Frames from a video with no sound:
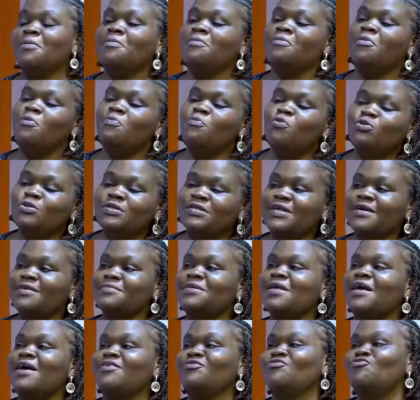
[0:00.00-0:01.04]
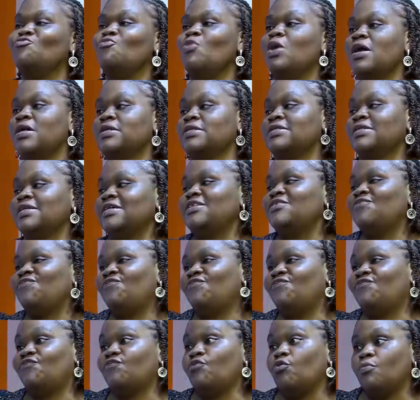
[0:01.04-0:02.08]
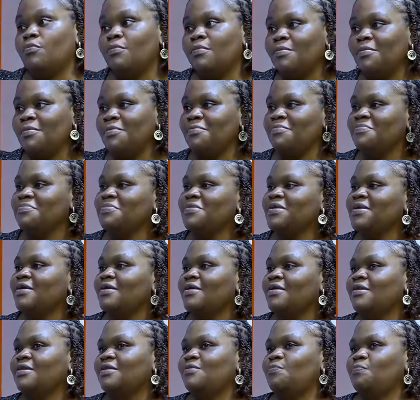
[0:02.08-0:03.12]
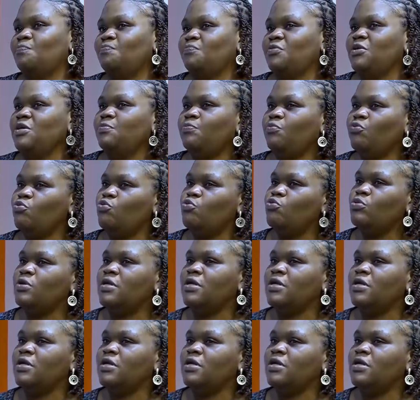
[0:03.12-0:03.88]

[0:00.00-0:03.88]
but most times has no answers from the people who